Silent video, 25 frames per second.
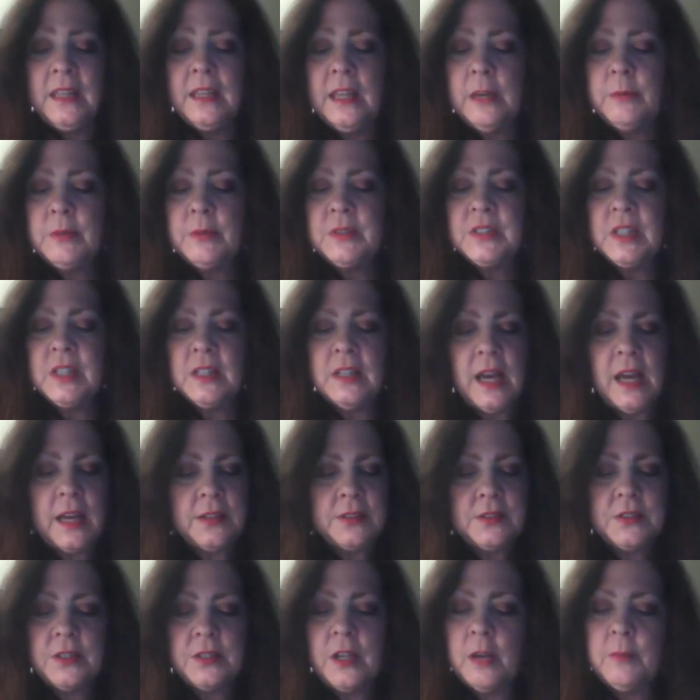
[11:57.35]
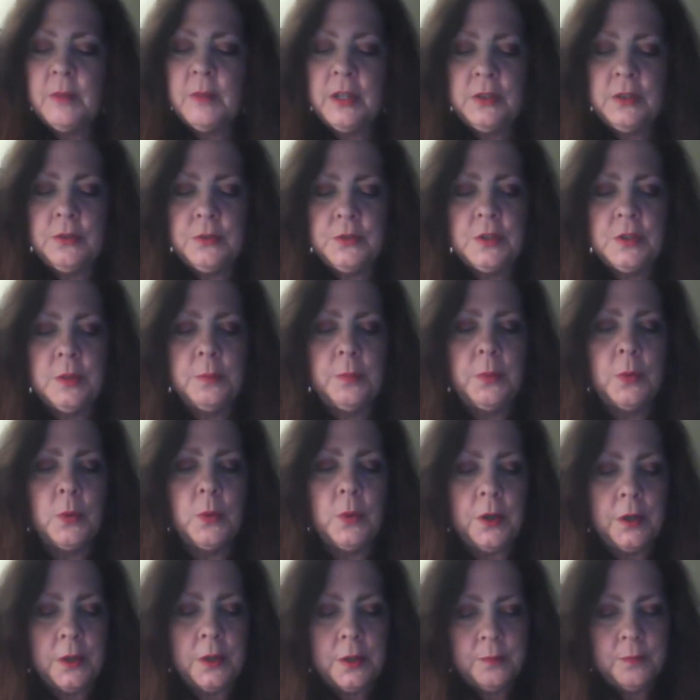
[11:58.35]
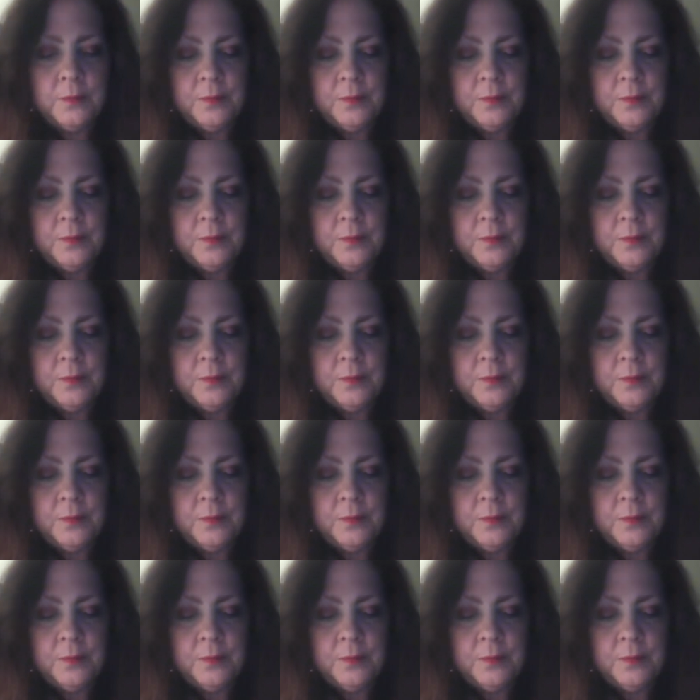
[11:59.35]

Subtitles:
It was the last time I used the board.